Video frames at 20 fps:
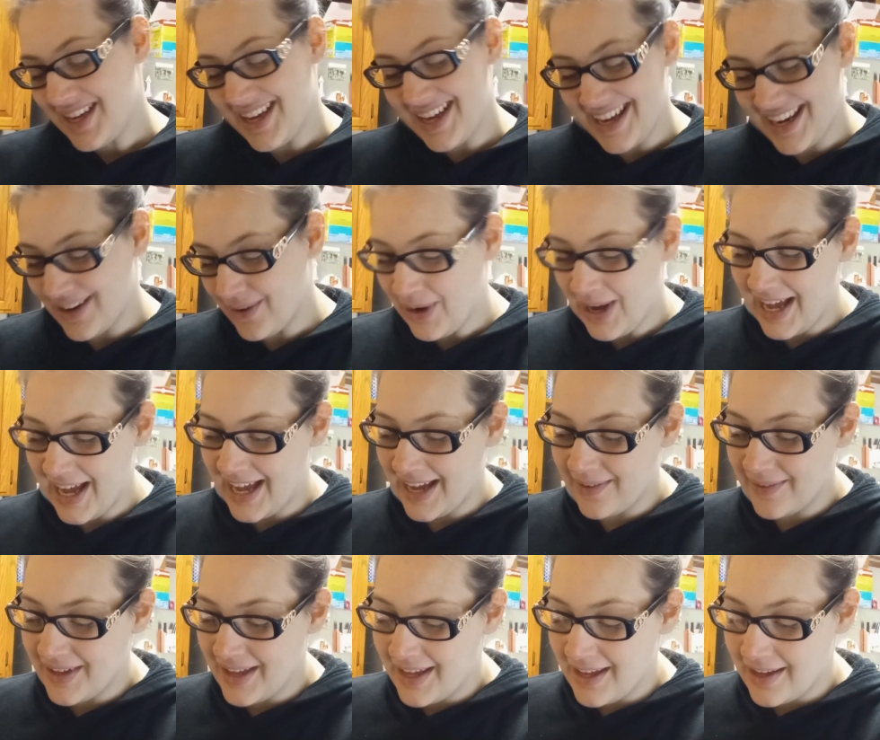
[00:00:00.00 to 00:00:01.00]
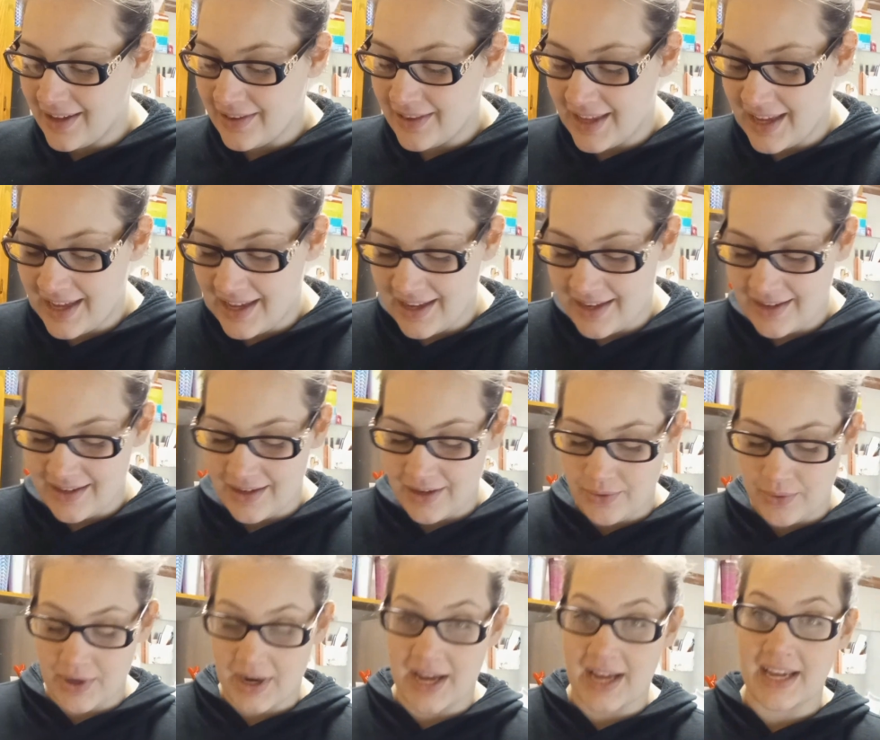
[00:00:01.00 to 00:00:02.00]
Anyway, then
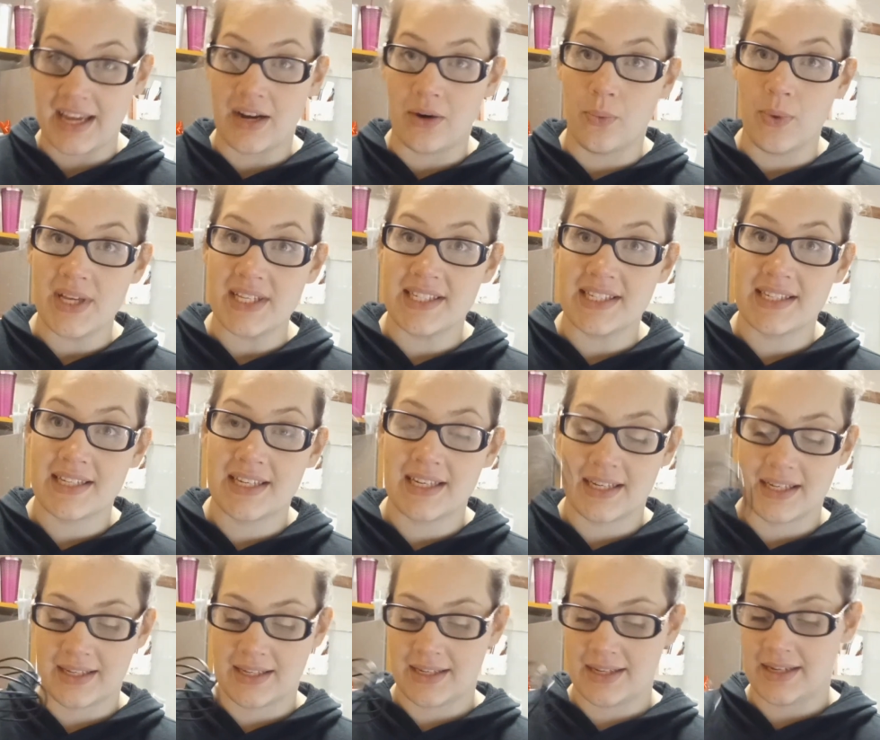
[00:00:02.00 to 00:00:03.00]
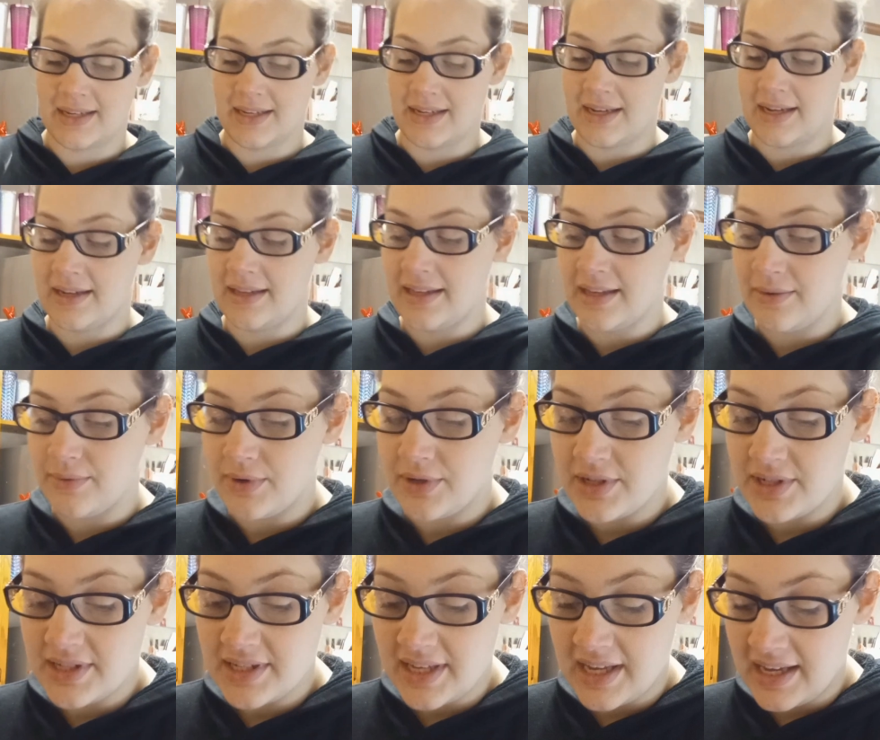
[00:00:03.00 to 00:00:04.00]
we're going to get a whisk and then we're
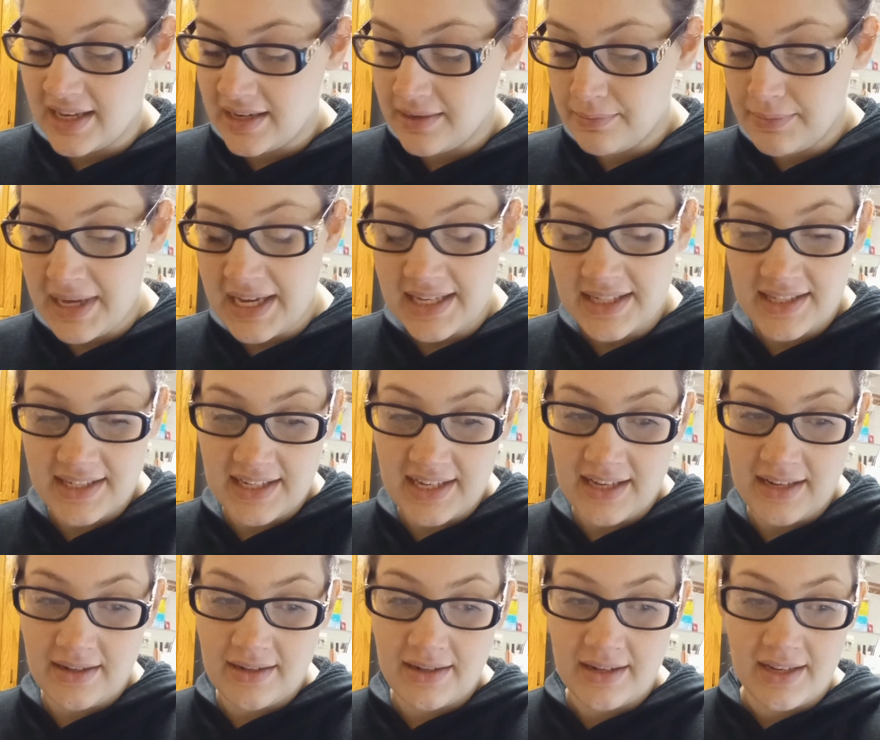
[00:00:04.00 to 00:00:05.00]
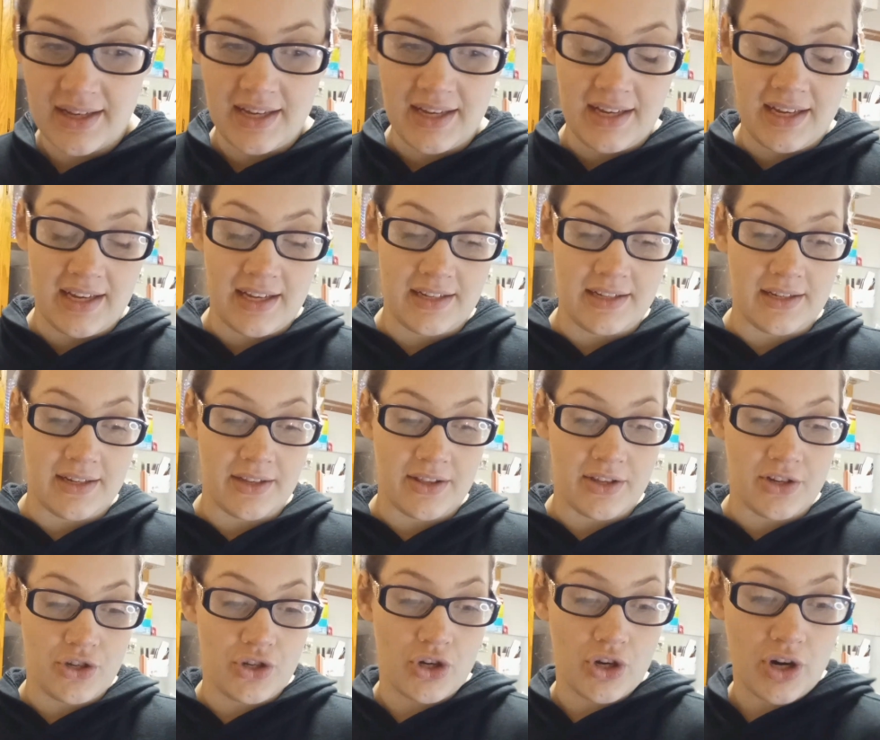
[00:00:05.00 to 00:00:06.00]
just going to mix it until
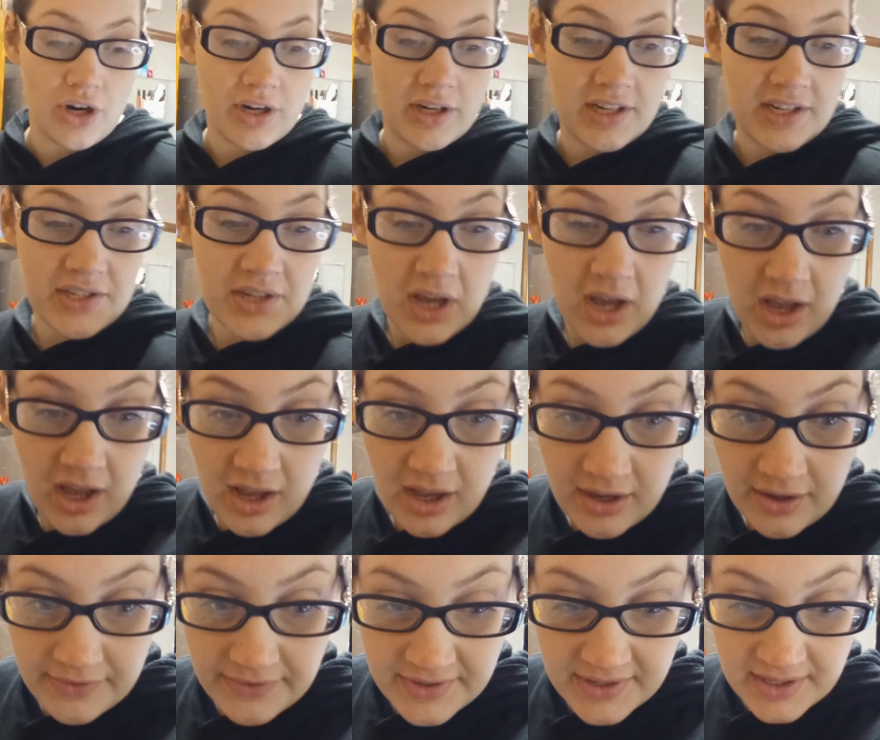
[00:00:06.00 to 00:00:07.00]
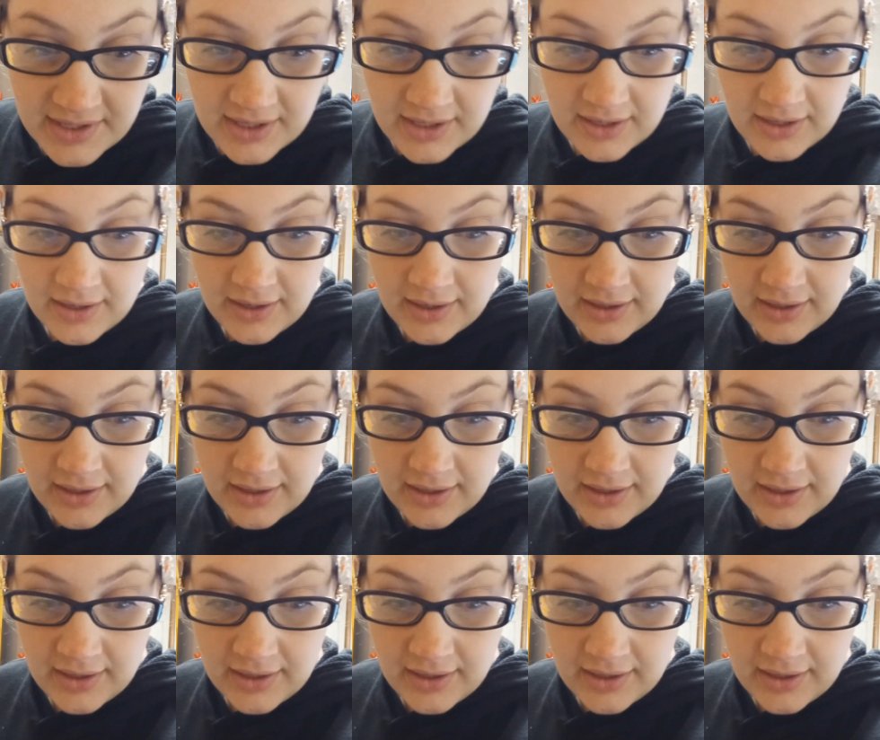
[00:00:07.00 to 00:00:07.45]
the sugar dissolves.